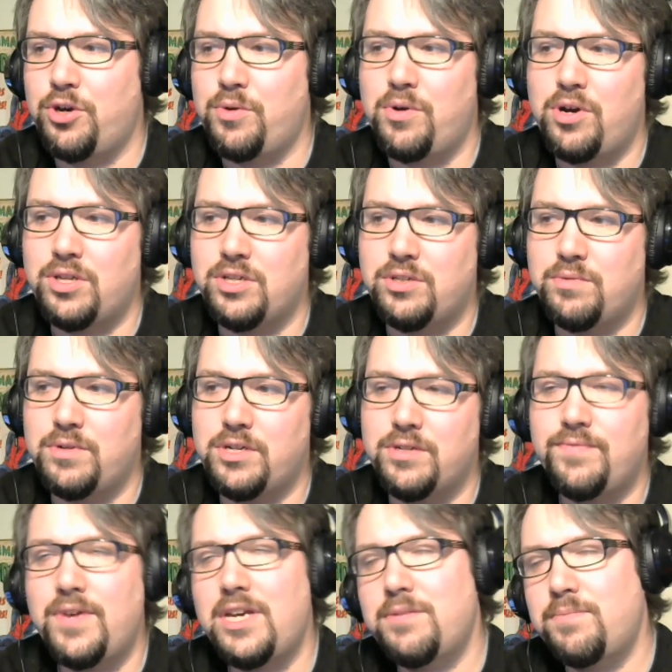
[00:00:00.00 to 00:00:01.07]
On the
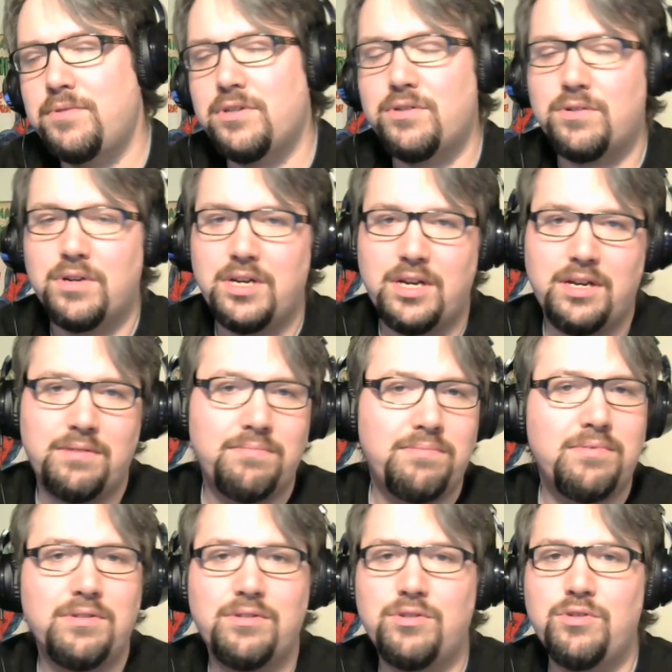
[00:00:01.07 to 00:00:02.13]
Twitters, Facebook, uh,
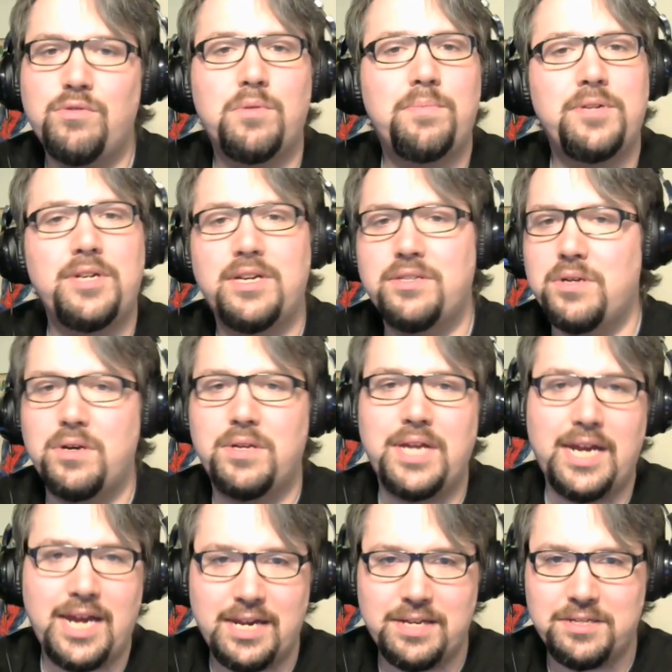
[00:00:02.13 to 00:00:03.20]
Google Plus, all
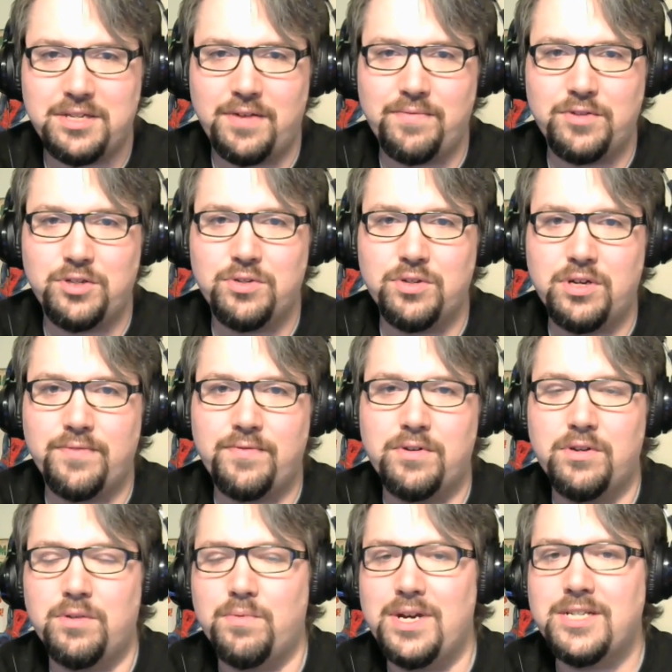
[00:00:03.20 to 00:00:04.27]
that kind of stuff. Just look up
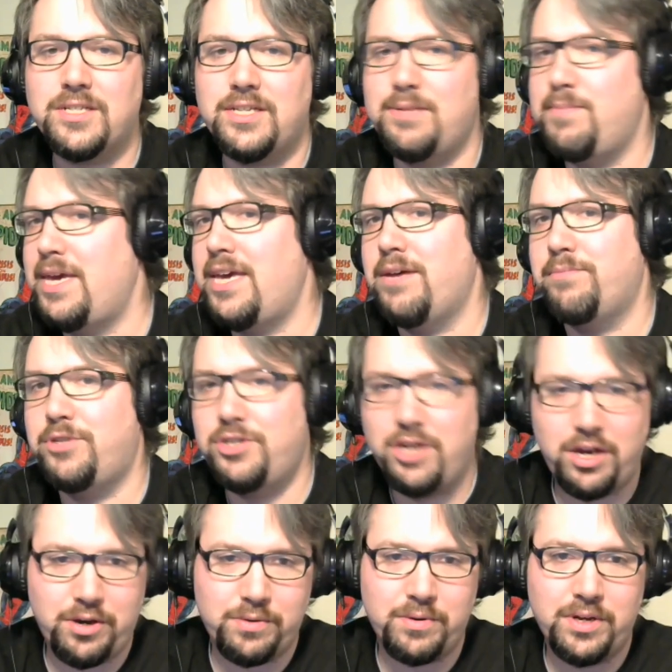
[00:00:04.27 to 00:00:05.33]
for the Wrestling Mayhem
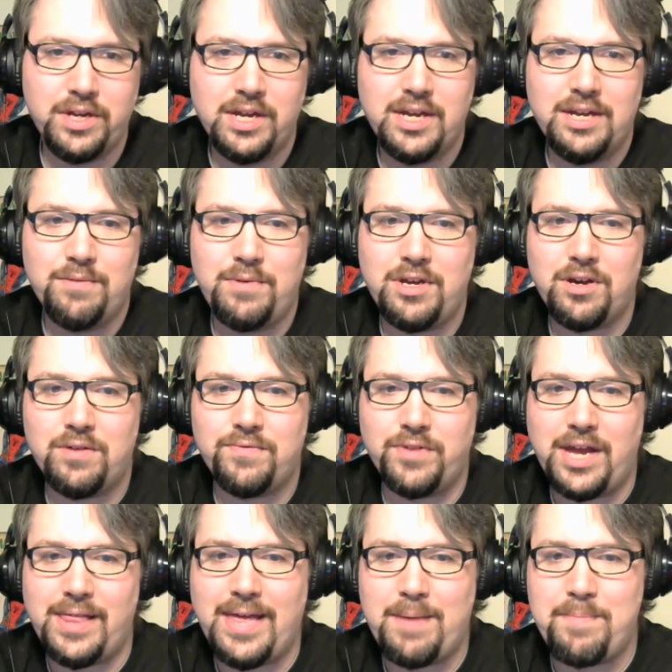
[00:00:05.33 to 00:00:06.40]
Show. We all
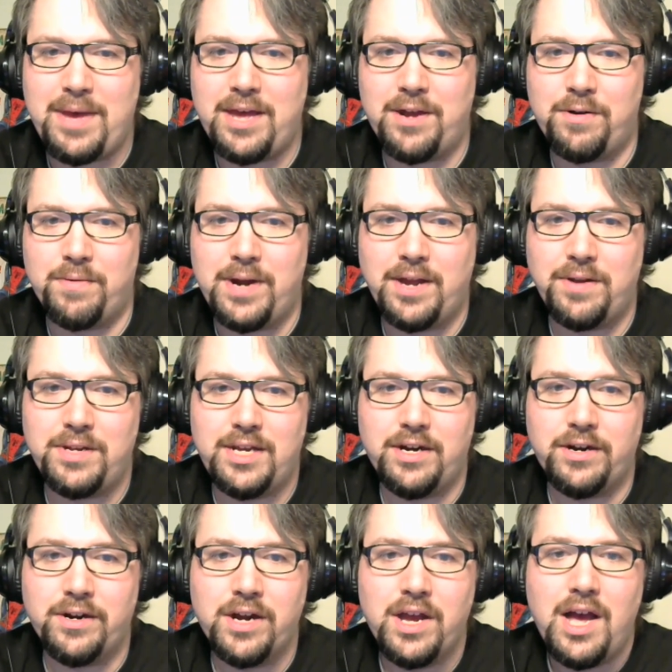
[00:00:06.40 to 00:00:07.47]
fly that banner around
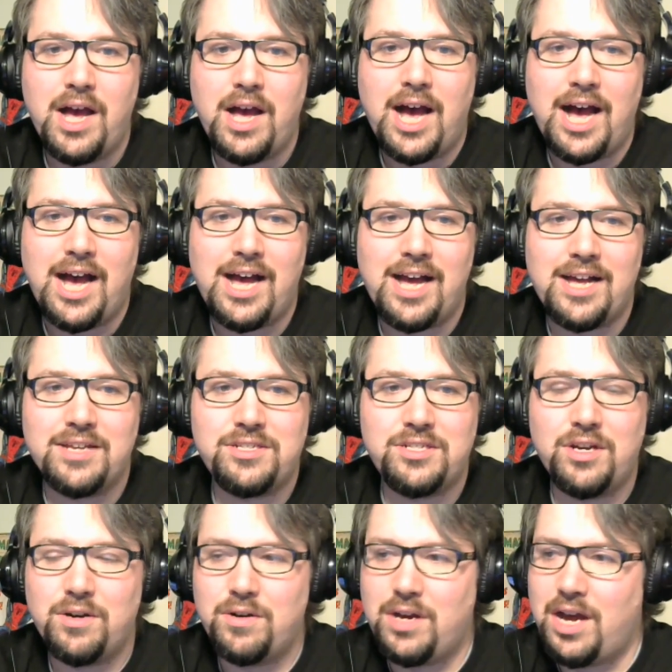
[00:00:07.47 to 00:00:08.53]
here. Uh,
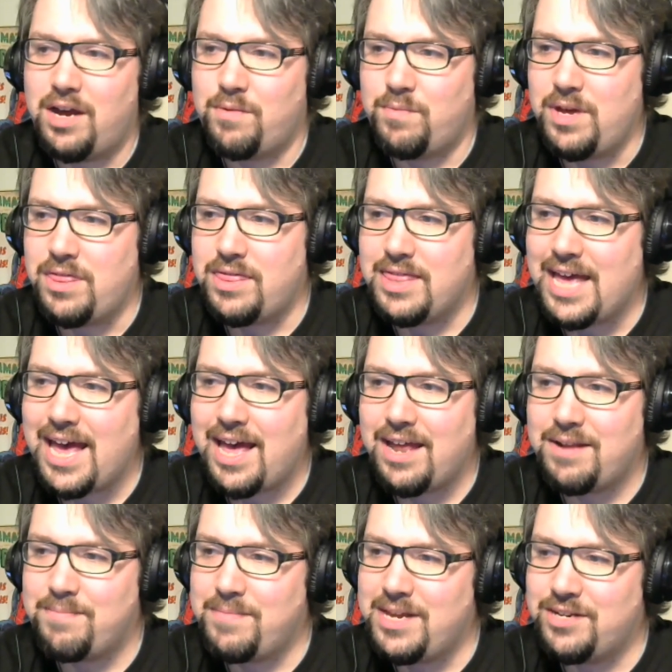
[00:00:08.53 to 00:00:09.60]
so uh, with
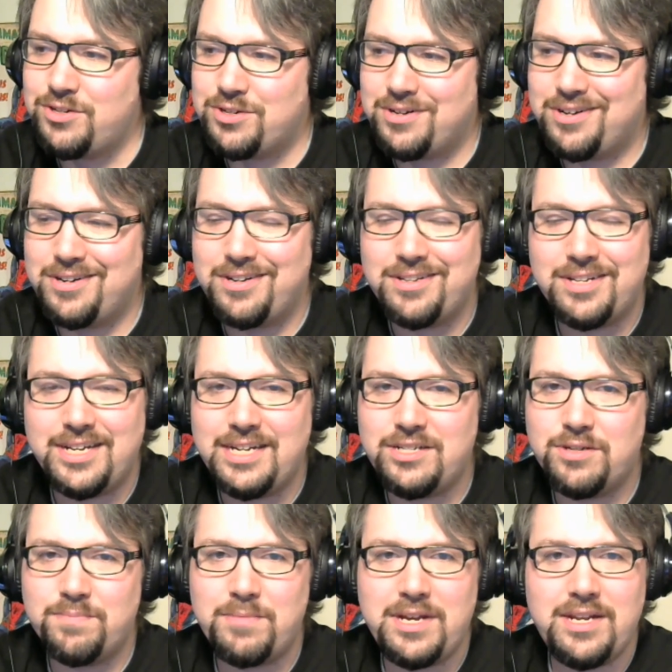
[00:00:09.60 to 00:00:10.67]
that, make sure
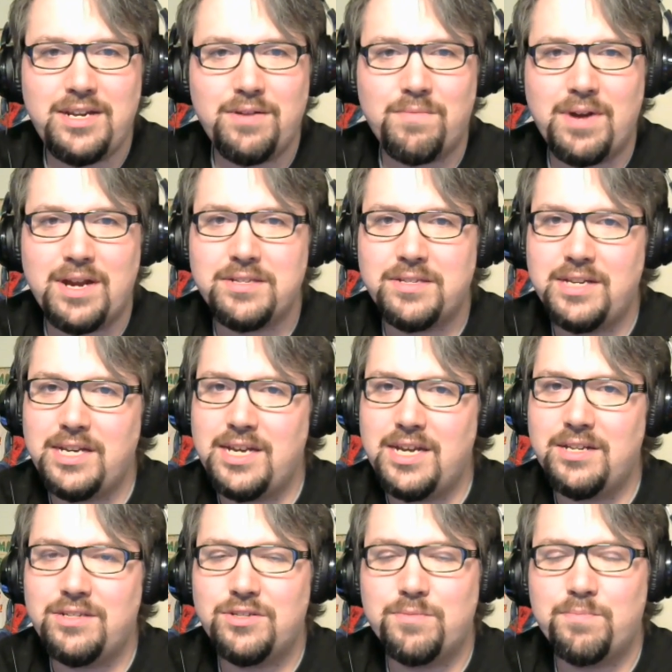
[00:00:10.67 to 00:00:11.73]
get your indie wrestling
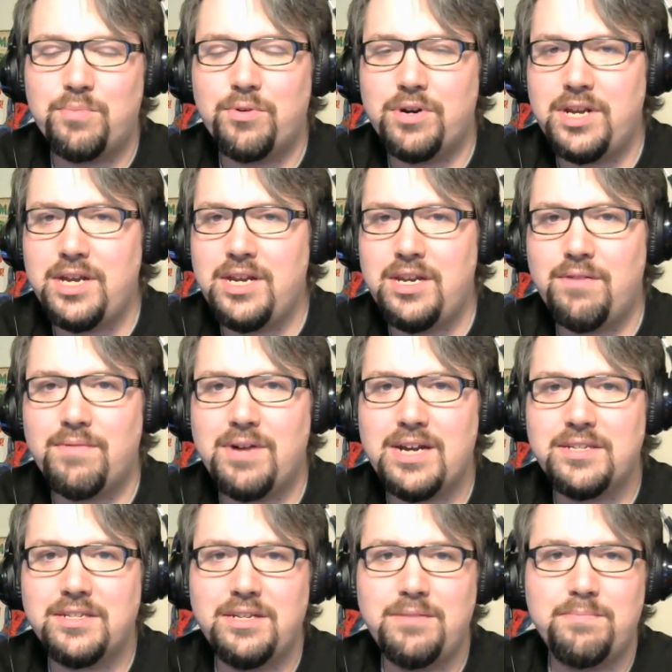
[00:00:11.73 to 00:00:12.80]
in. Support indie
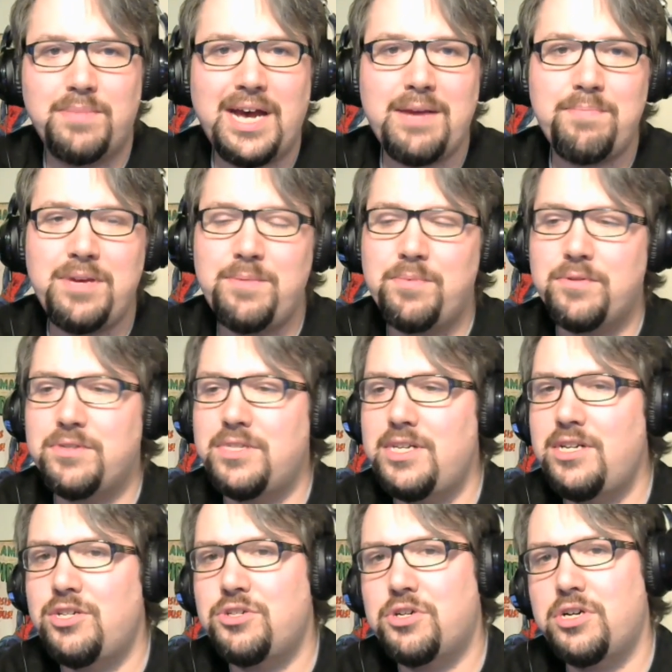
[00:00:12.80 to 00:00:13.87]
wrestling. Buy people's
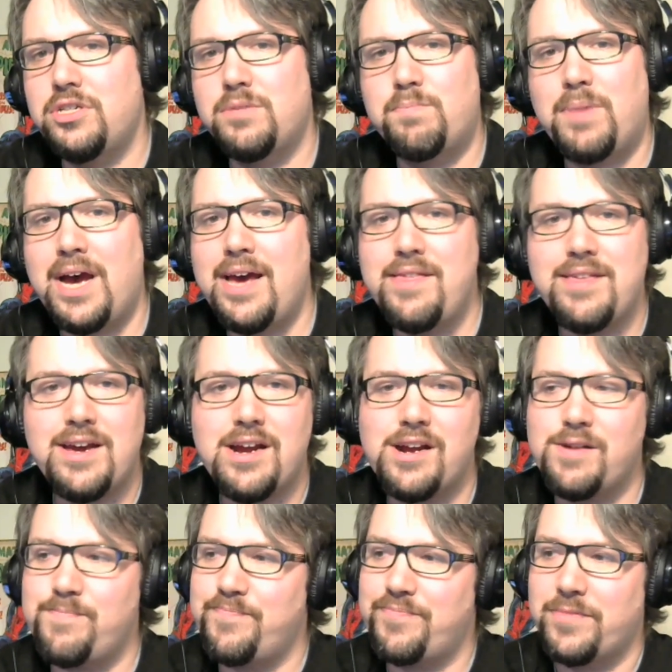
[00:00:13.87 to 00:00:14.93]
T-shirts. Buy
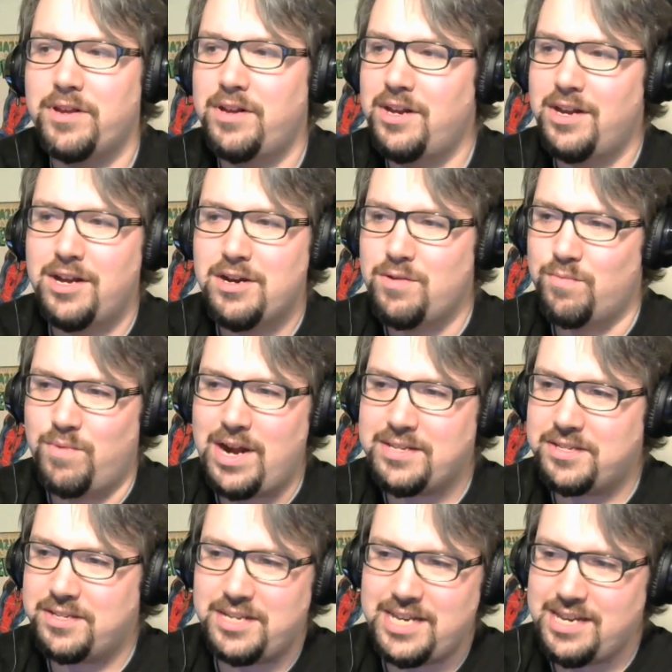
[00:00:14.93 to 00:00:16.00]
their
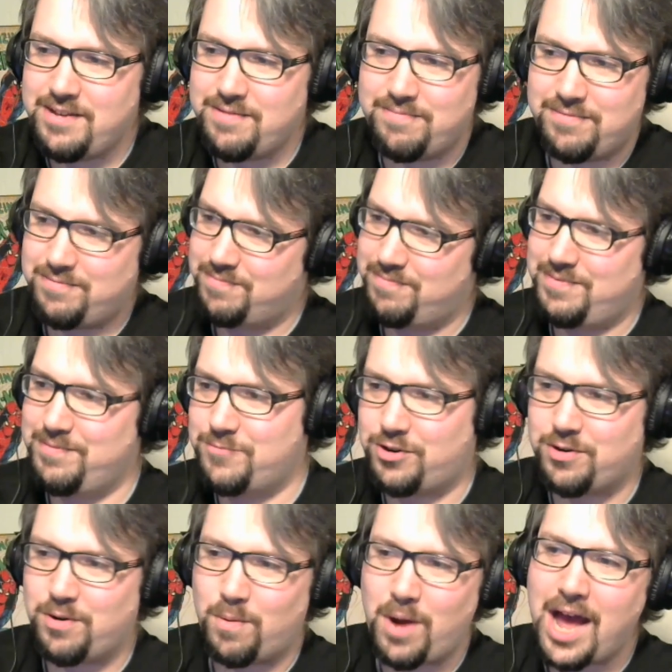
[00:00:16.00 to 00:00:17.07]
wrestling
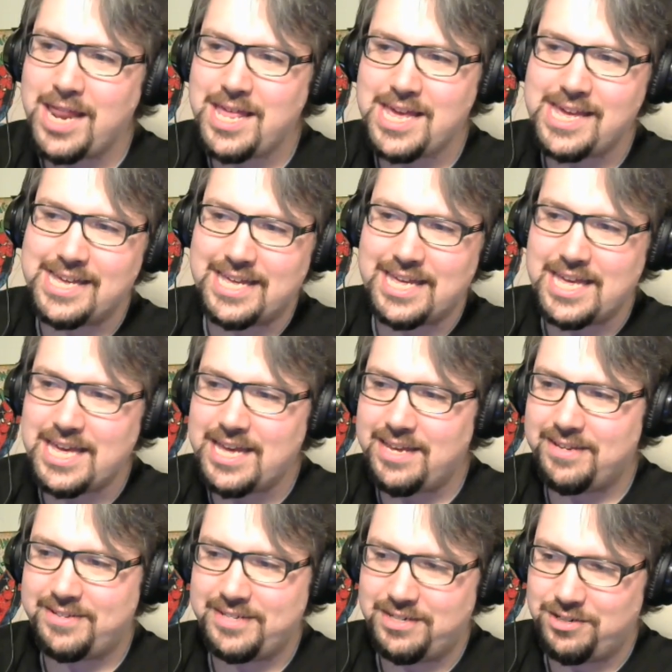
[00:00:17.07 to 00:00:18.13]
karate
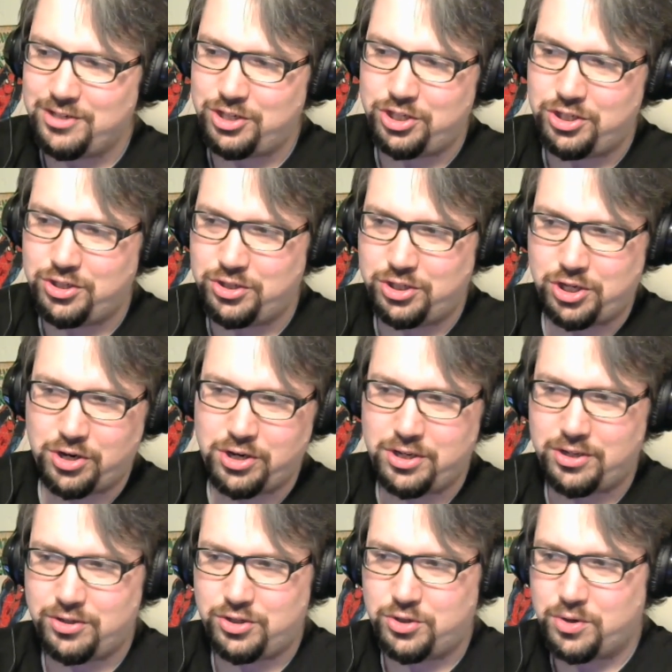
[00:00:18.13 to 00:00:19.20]
gis and
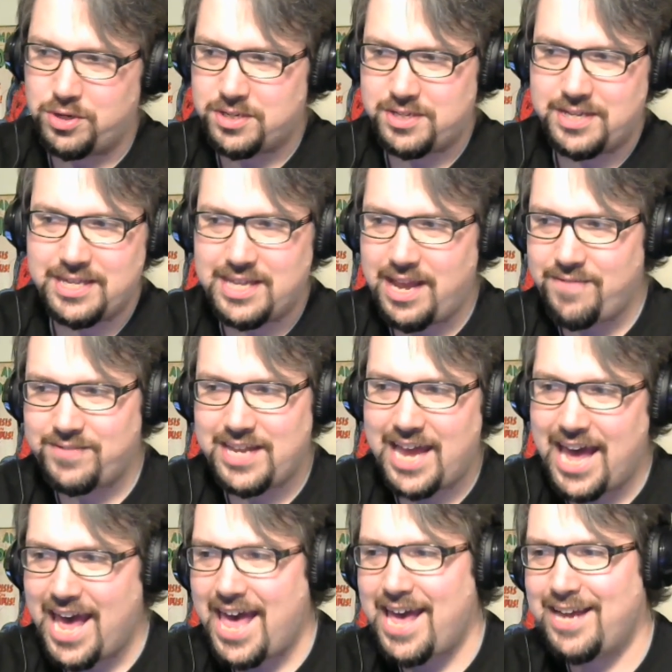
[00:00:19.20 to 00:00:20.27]
shorts, shorts that they've
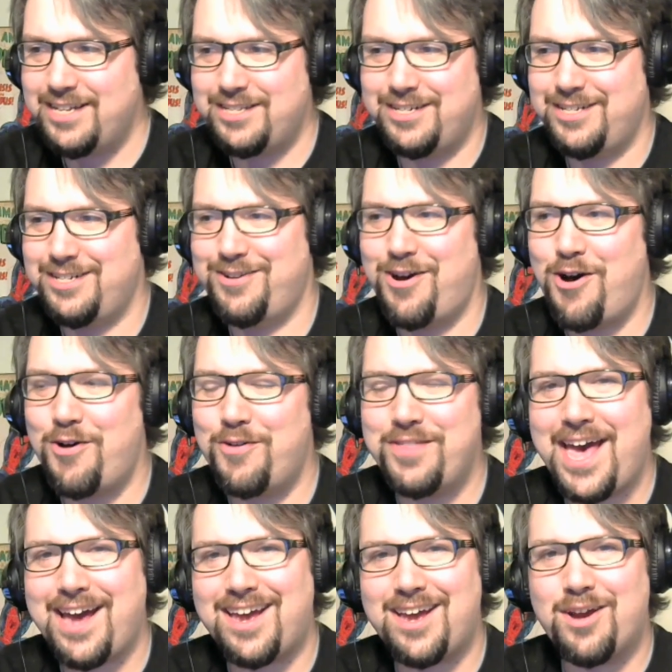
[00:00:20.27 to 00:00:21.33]
tagged and all
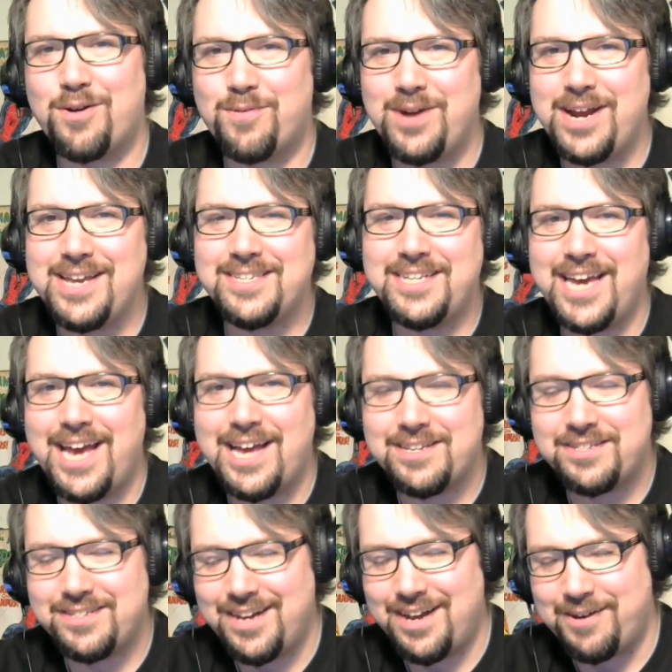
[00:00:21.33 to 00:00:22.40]
that crazy
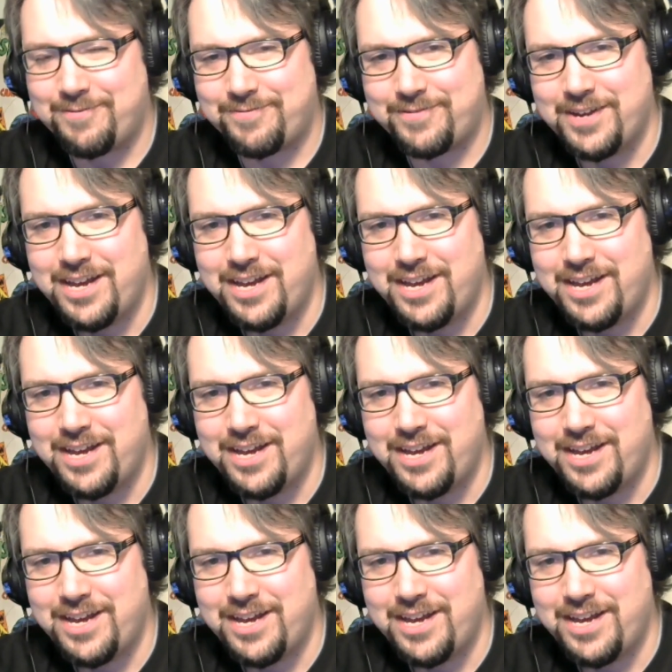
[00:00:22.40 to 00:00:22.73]
ass stuff.